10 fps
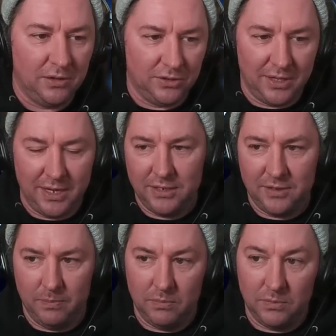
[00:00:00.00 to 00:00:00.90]
There's like
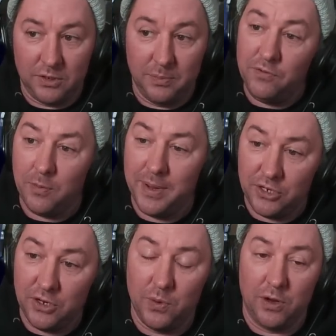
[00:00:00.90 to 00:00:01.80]
some some
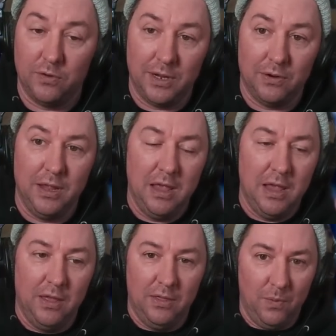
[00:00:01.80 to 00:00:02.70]
information going around
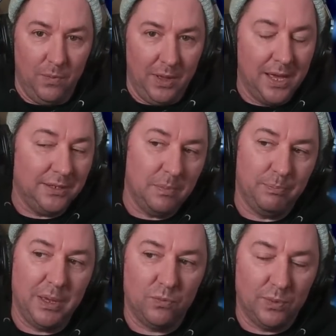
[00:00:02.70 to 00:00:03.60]
that
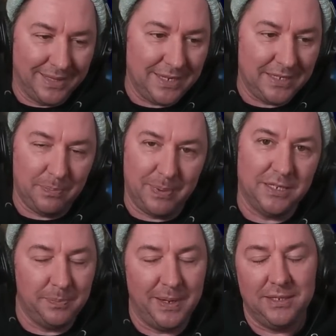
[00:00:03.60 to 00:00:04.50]
hasn't been released by
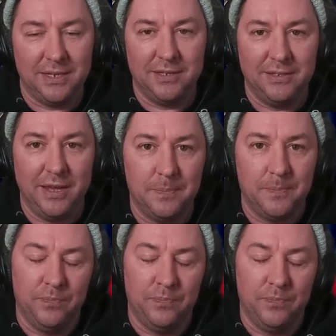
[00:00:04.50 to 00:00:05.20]
SpaceX yet.